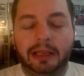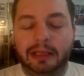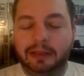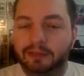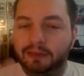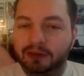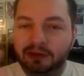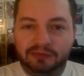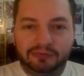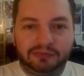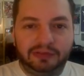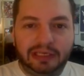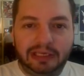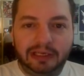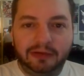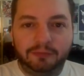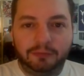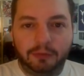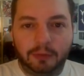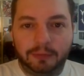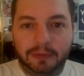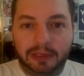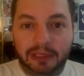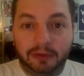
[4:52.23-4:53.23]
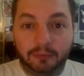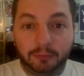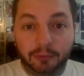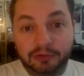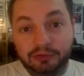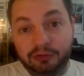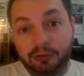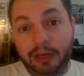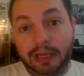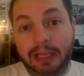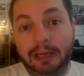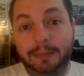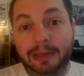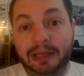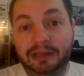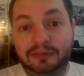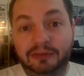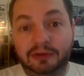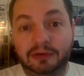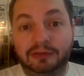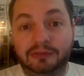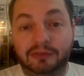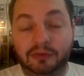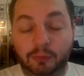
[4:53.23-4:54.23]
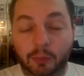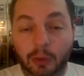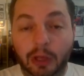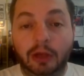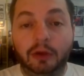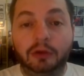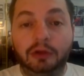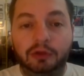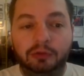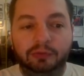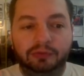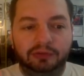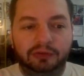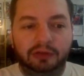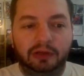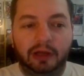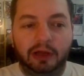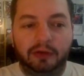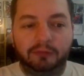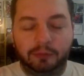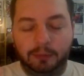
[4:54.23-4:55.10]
in this scene from the original animated series as well you uh,